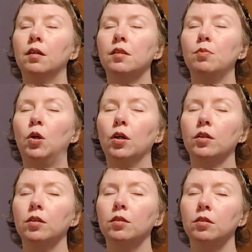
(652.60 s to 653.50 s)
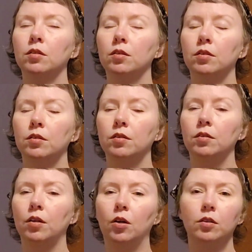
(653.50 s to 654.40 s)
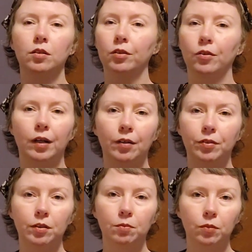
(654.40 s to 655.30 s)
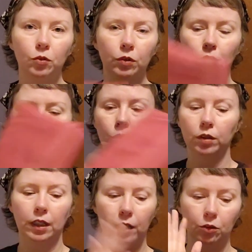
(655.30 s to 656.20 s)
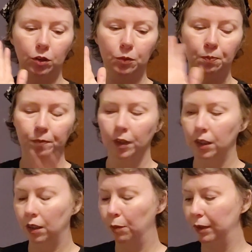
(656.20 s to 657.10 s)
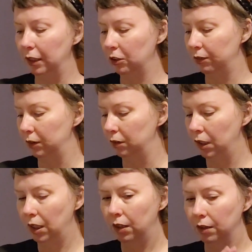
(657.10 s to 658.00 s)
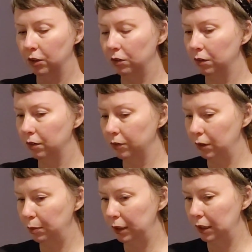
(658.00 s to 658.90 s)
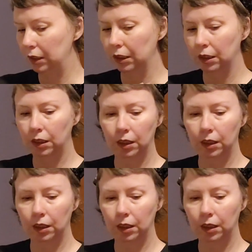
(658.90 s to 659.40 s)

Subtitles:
Smart Arts and Craft thrift store that I go to up in Nashville. This was in the free bin,